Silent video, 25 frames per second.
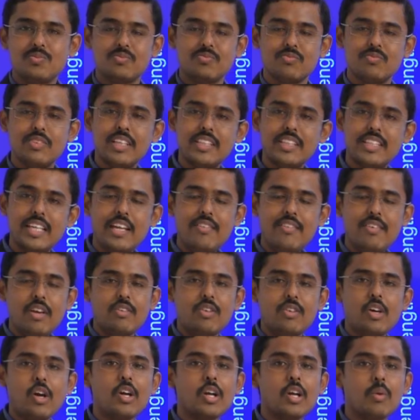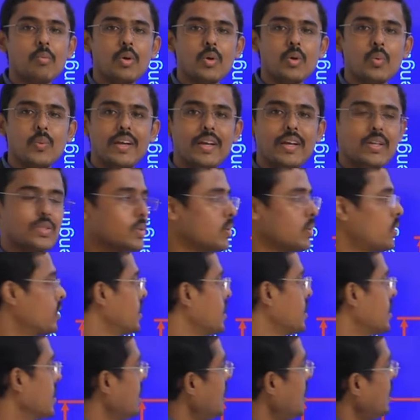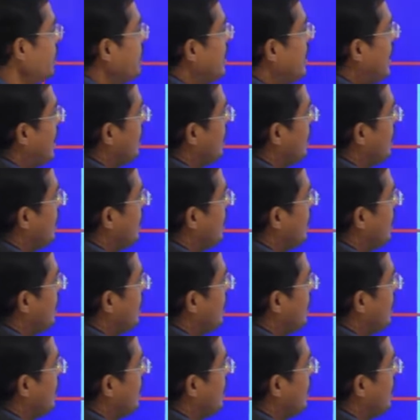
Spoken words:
Where there we have talked about weld zone. Here we